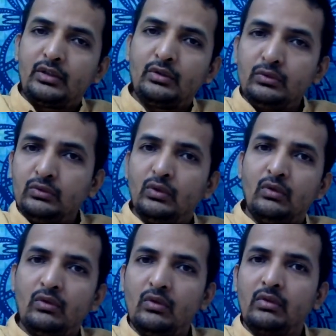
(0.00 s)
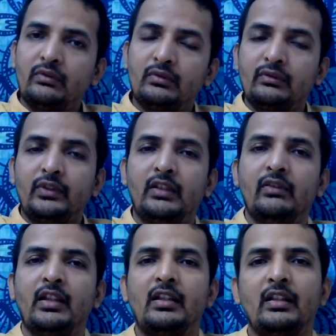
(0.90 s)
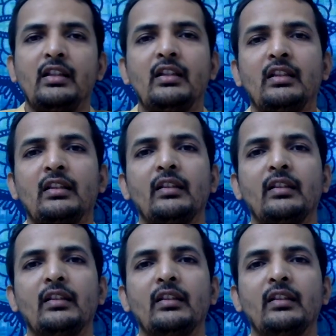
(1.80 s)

to those frequencies.